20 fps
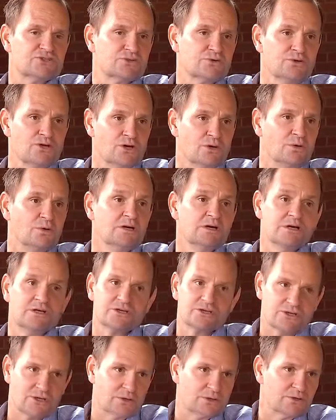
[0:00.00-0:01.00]
So no,
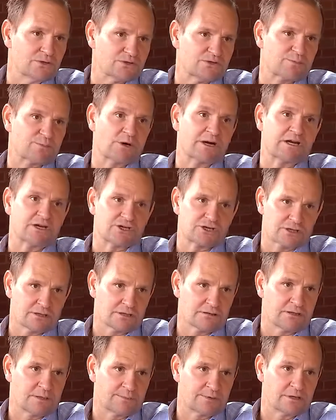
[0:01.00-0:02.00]
don't go spraying
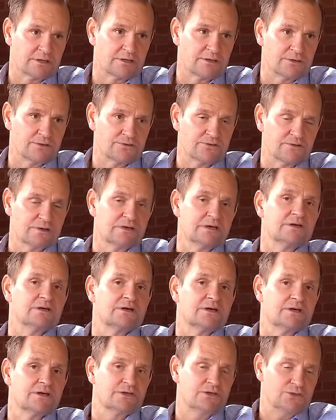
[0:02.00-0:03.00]
sugar up your nose.
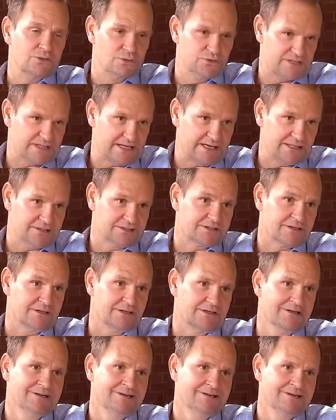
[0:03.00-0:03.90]
Use xylitol.